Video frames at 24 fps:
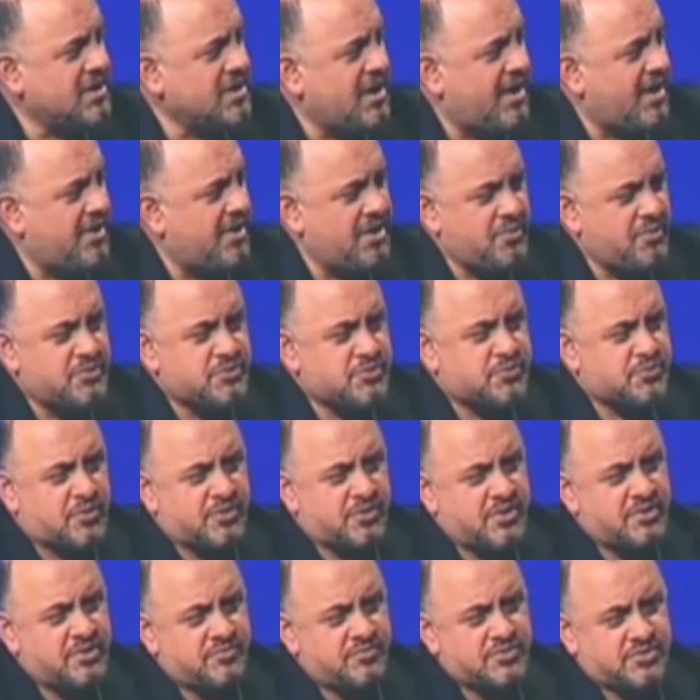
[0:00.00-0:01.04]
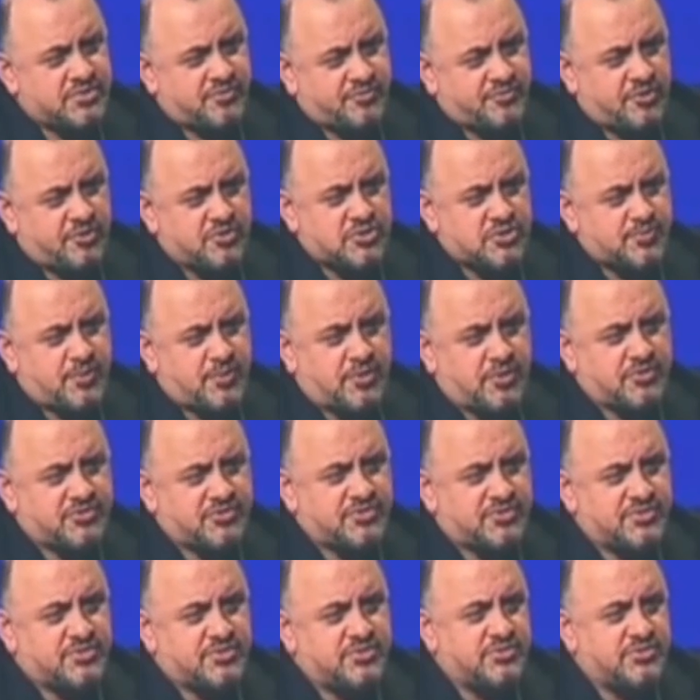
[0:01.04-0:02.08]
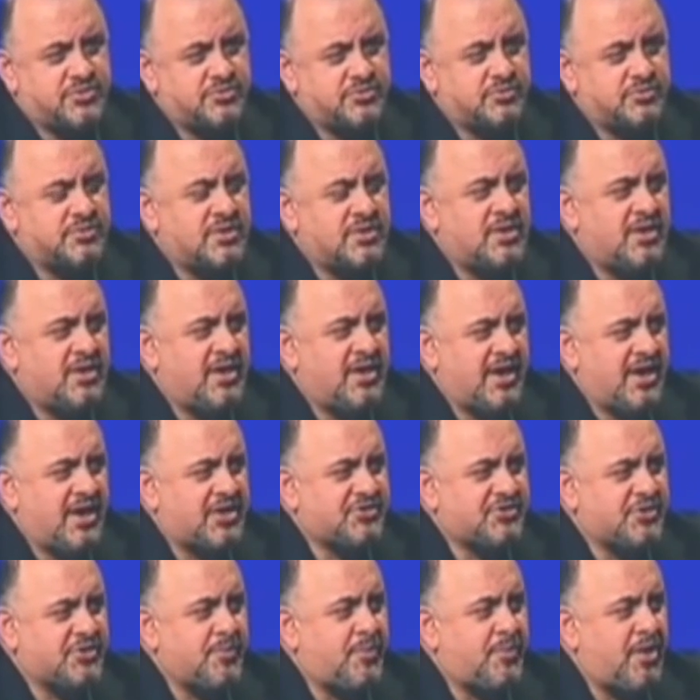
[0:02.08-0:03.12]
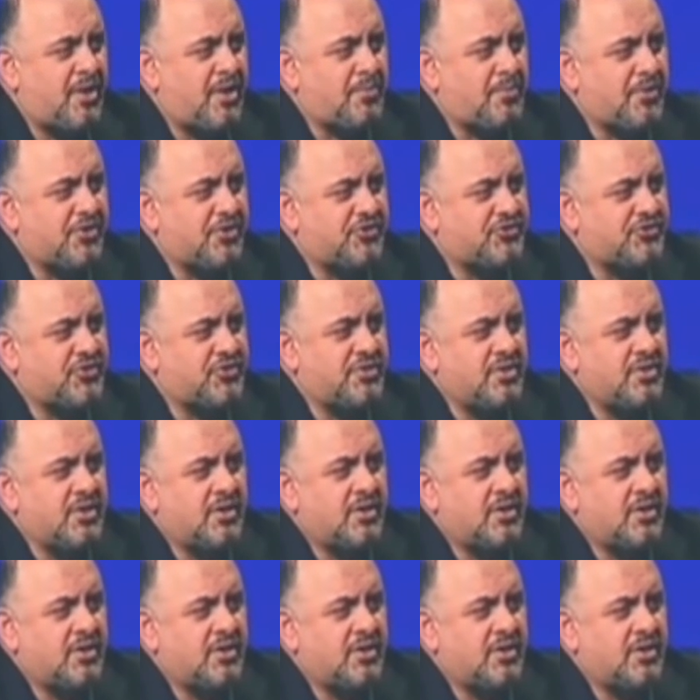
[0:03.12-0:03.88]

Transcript: And he was the first person to actually publish